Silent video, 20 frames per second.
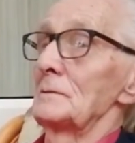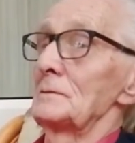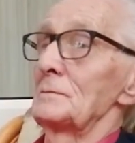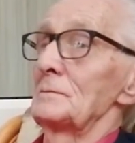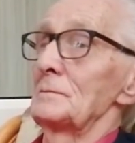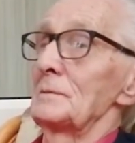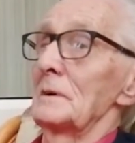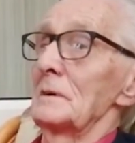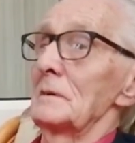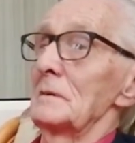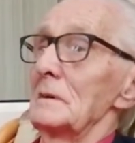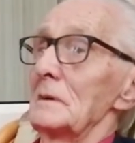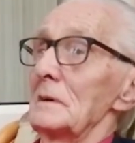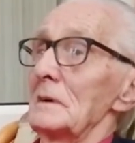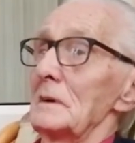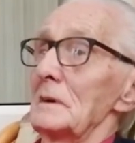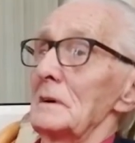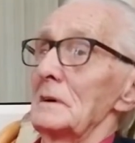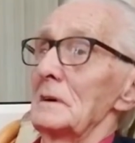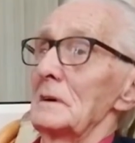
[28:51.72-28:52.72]
was, but
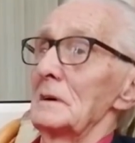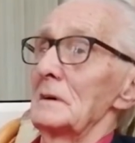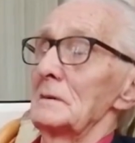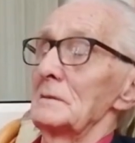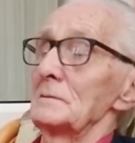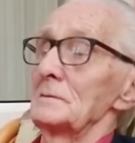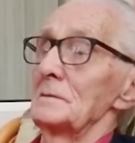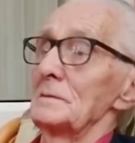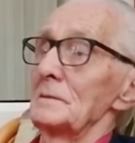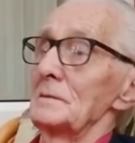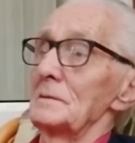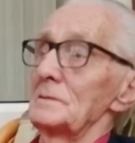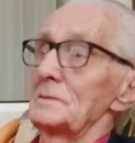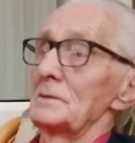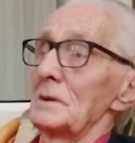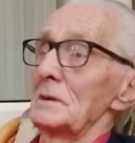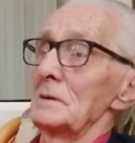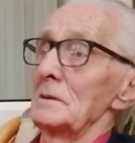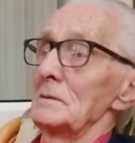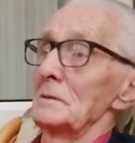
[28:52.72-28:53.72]

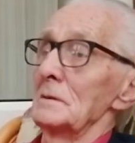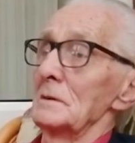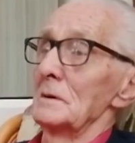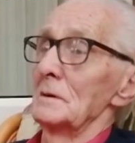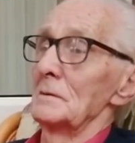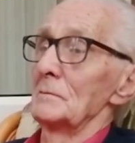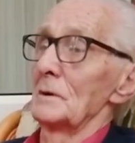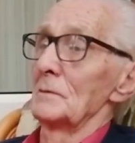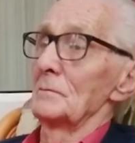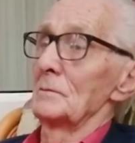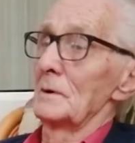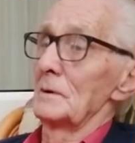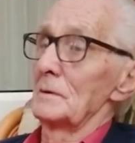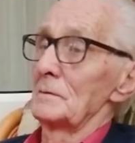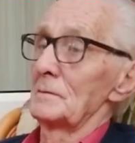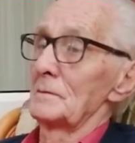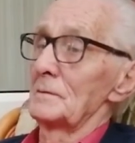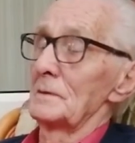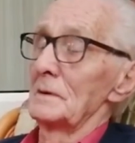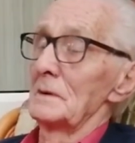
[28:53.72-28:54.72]
Jane, my
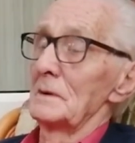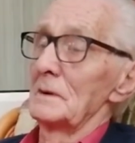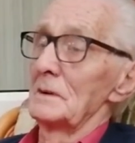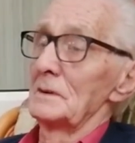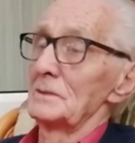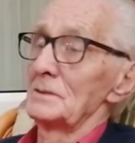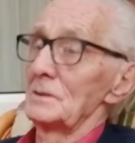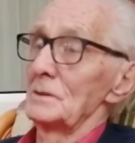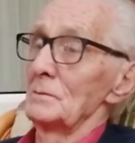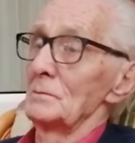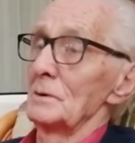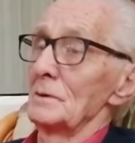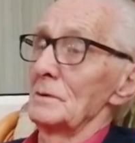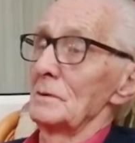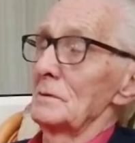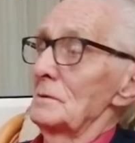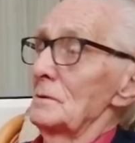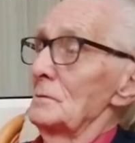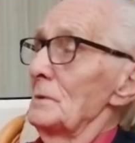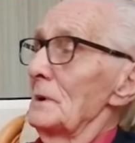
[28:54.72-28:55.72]
wife, she
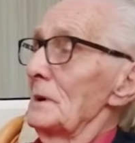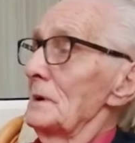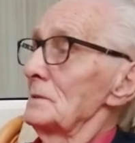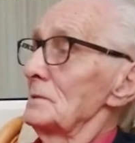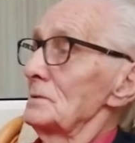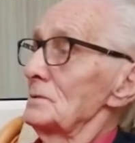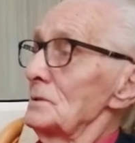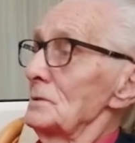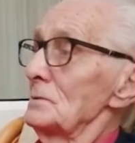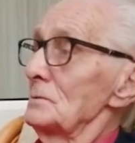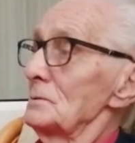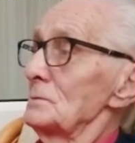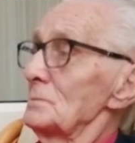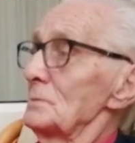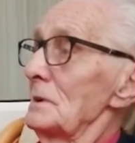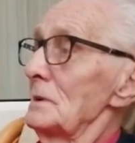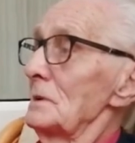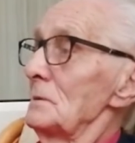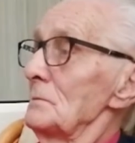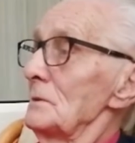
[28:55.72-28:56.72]
wouldn't go back to
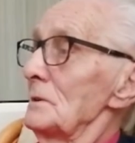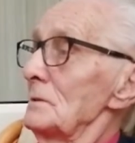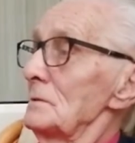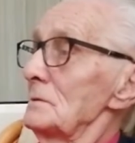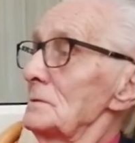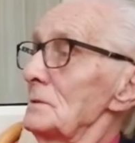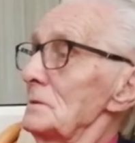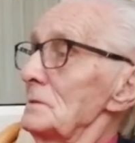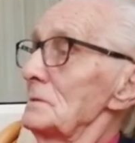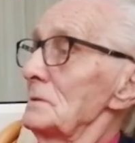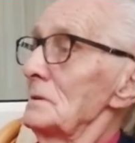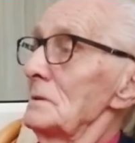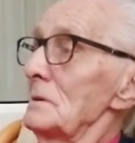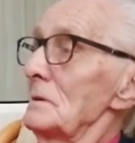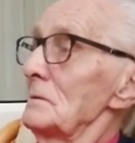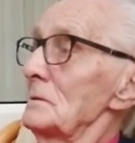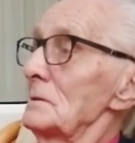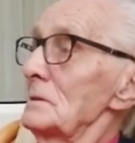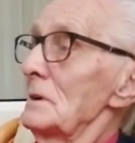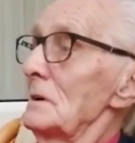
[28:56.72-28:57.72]
Stokesby anymore. She said,
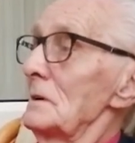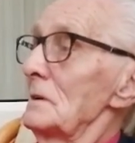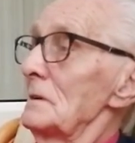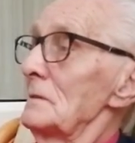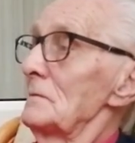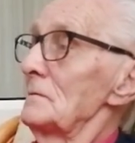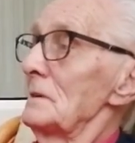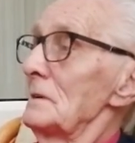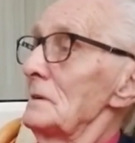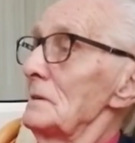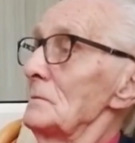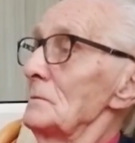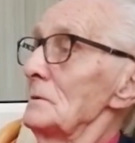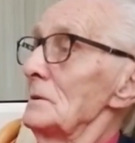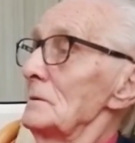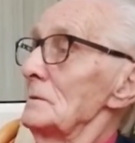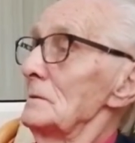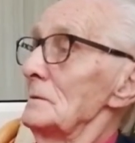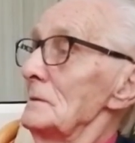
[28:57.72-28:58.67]
no, I can't live there anymore.